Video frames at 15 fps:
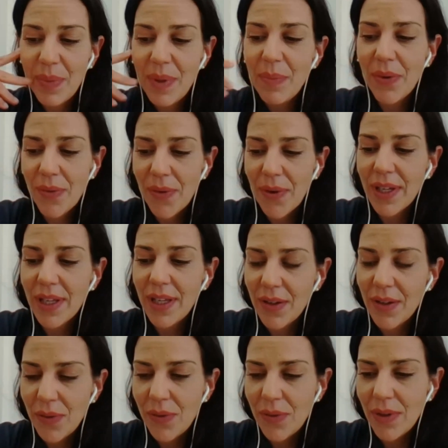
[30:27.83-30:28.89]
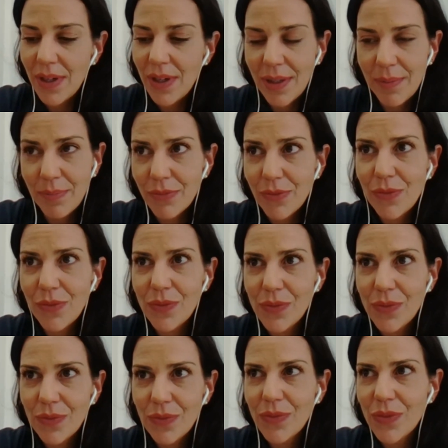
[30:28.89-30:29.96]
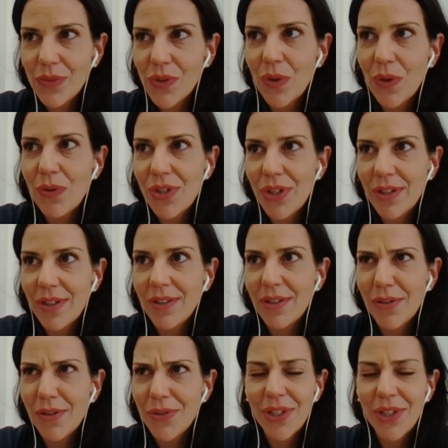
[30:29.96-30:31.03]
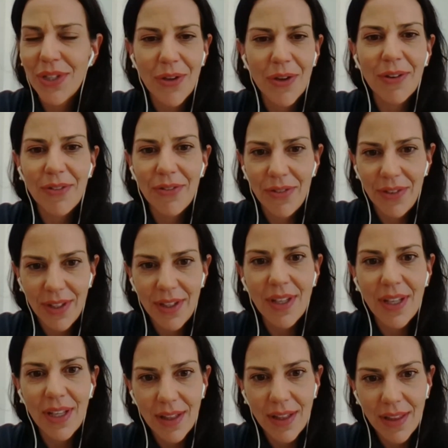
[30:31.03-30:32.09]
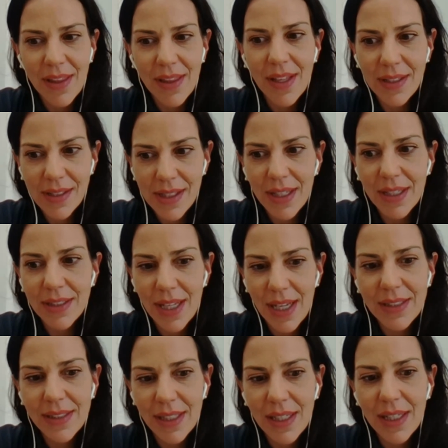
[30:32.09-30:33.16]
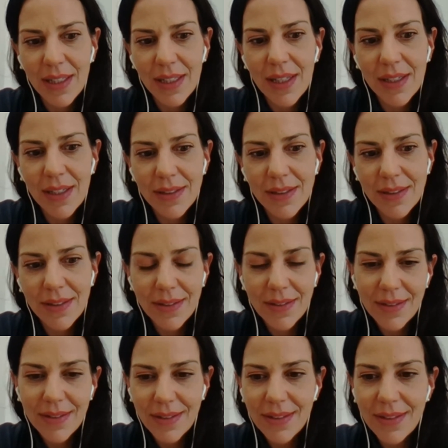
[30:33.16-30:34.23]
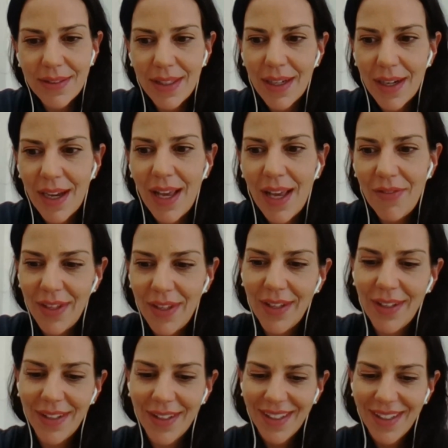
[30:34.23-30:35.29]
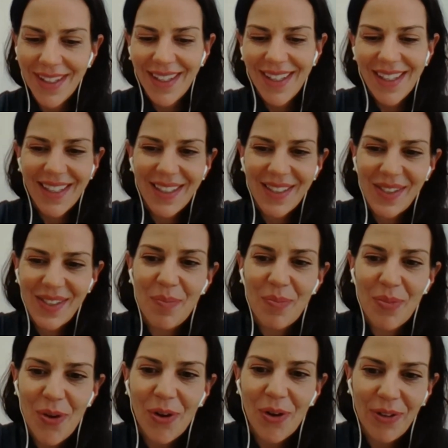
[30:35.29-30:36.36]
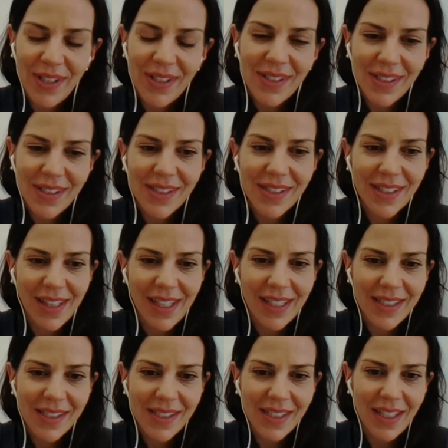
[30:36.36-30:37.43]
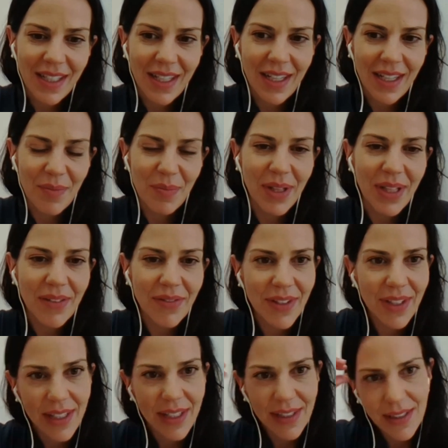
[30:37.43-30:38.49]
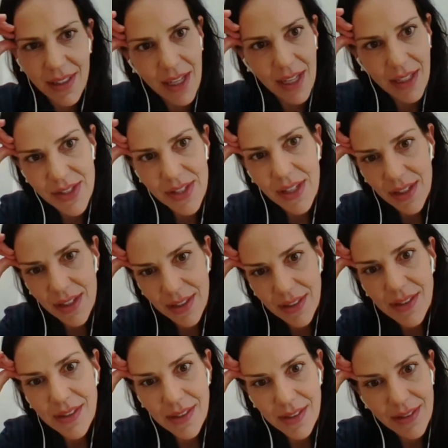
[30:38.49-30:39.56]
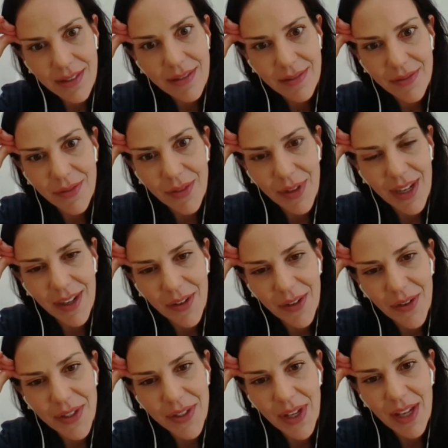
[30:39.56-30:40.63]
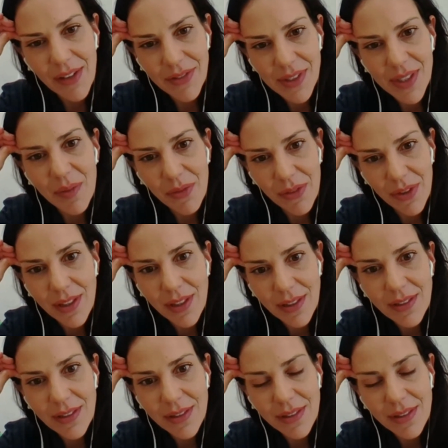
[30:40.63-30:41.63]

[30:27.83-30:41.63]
people working on social oceanography and things like that, and that they are having some progress. Let's see. I believe that next year we are going to have something